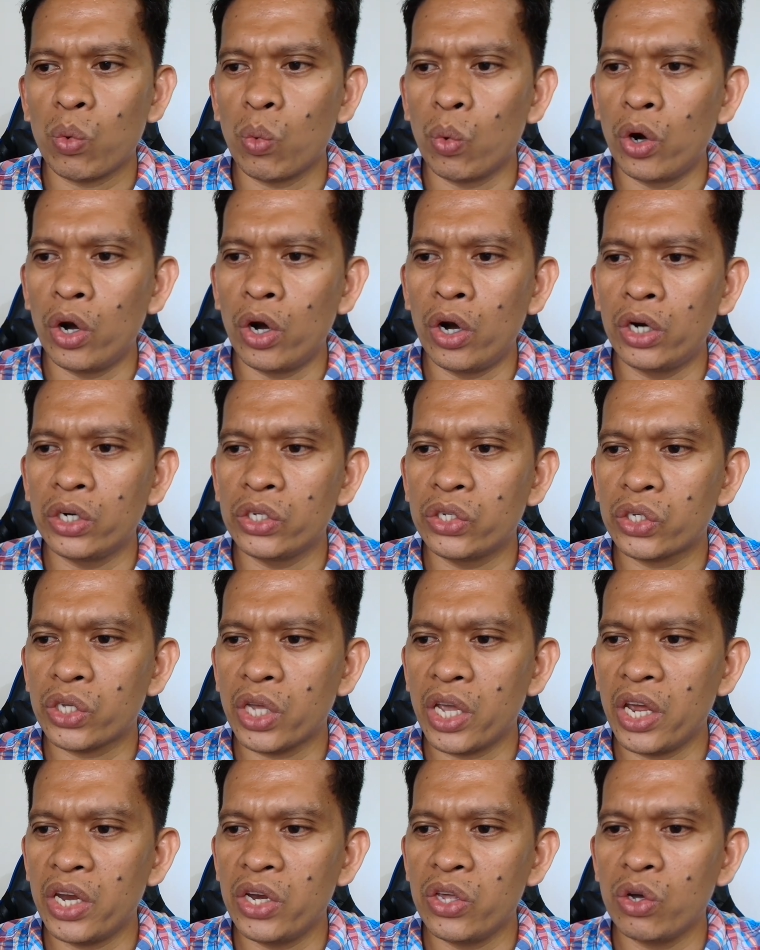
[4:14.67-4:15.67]
words,
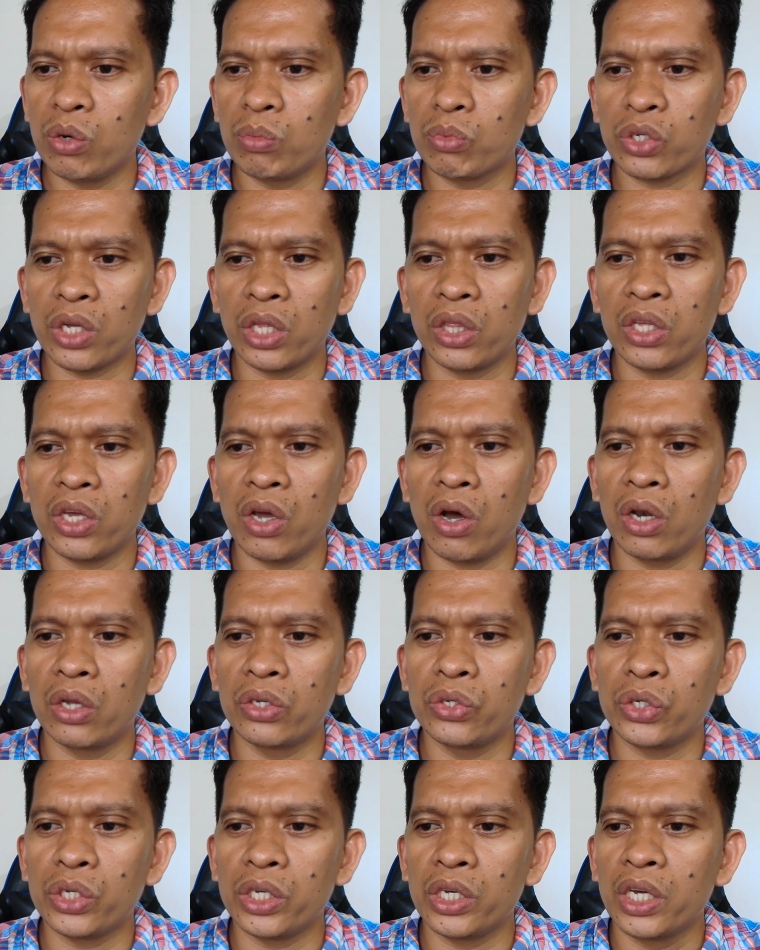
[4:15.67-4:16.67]
idioms, and
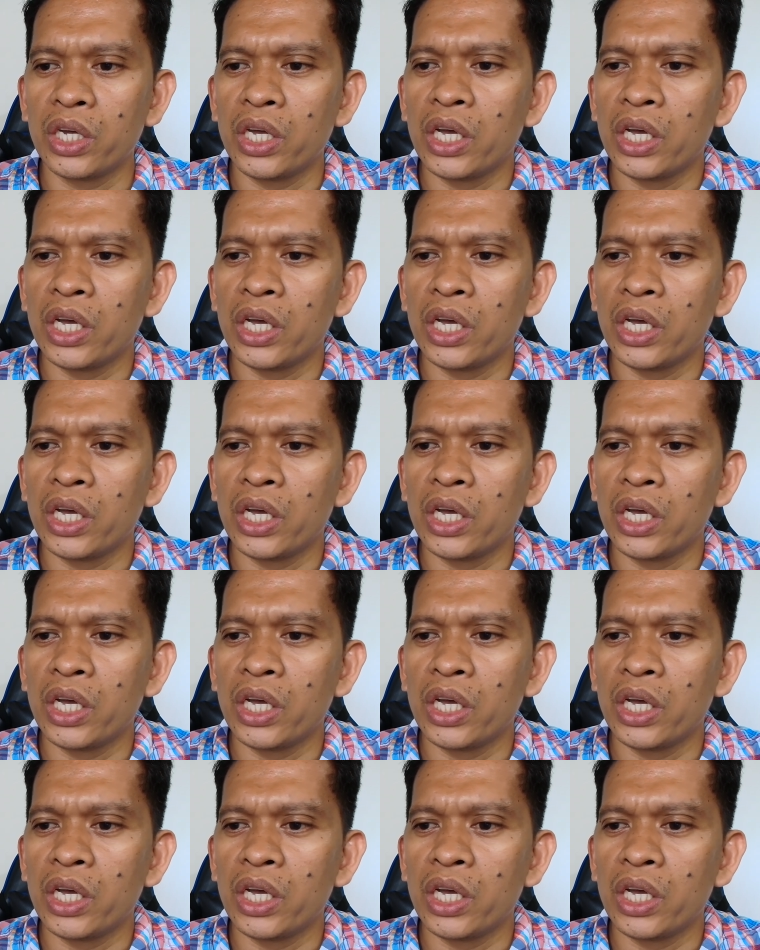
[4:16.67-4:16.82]
theology.